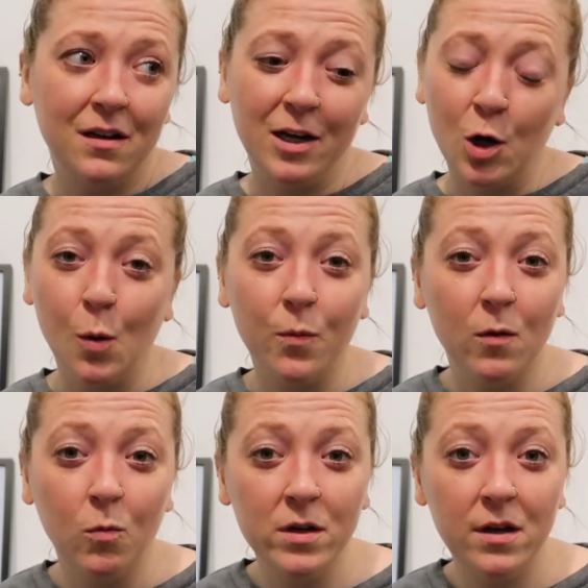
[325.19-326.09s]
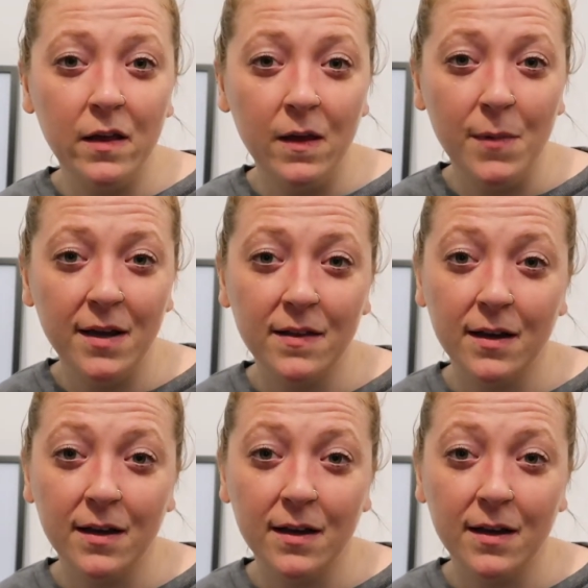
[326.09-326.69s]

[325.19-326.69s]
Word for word: I hope that one day they make the